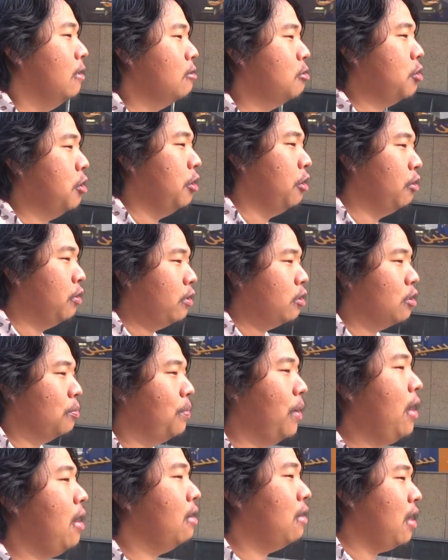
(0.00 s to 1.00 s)
So it's
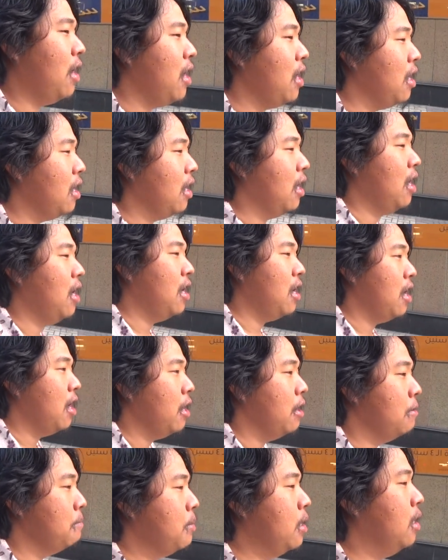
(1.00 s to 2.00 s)
about 8
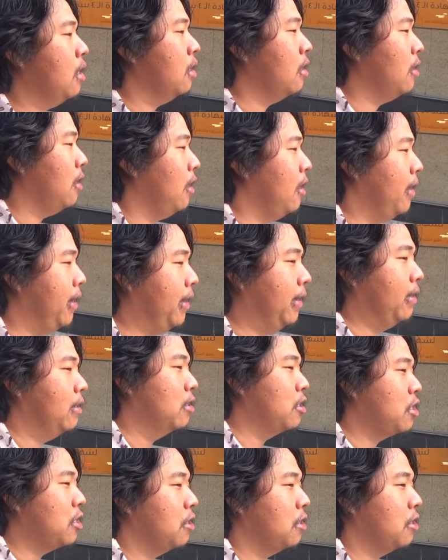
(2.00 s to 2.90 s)
a.m., and